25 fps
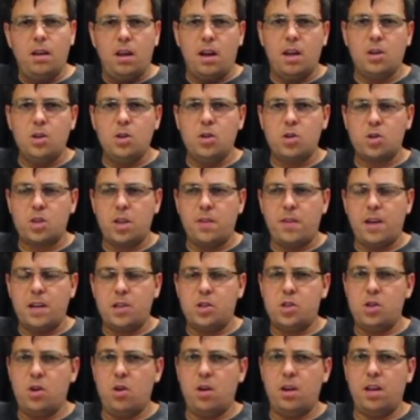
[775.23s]
And usually
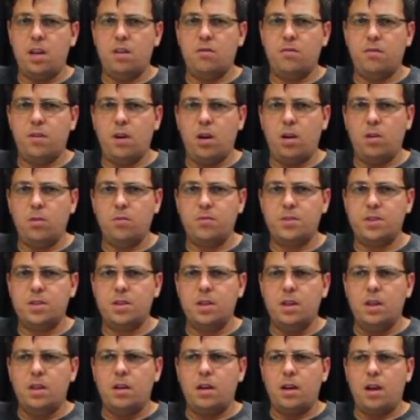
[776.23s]
that journey involves
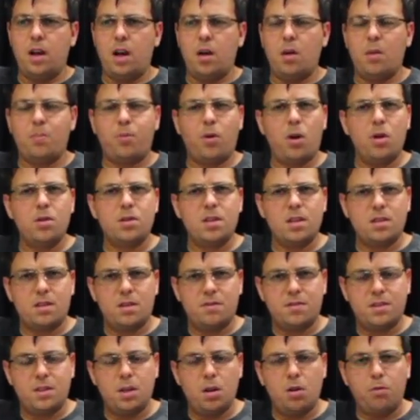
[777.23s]
a process
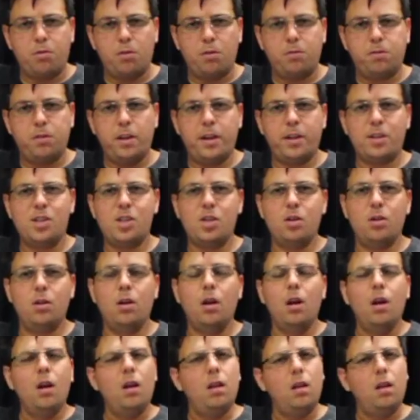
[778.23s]
of self-reflection,